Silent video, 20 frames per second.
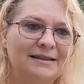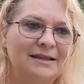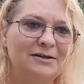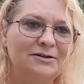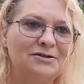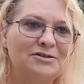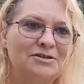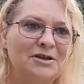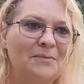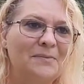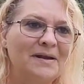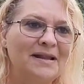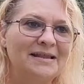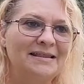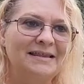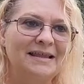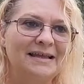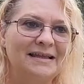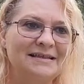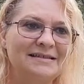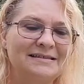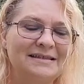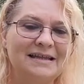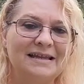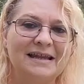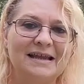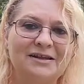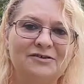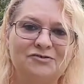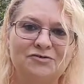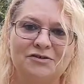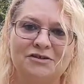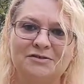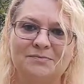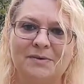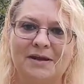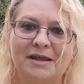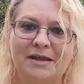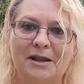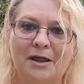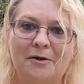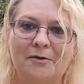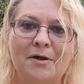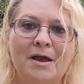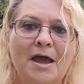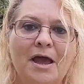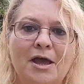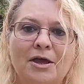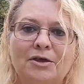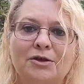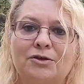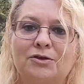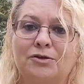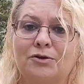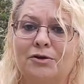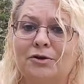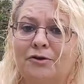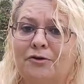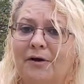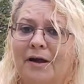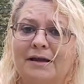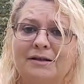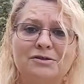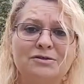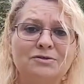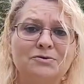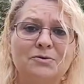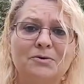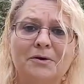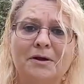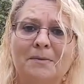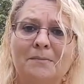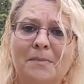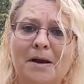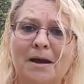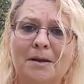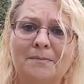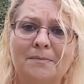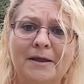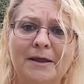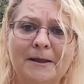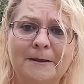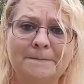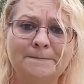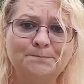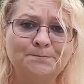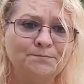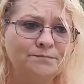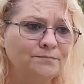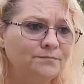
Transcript: There's so many things that interest me. Your great story might be,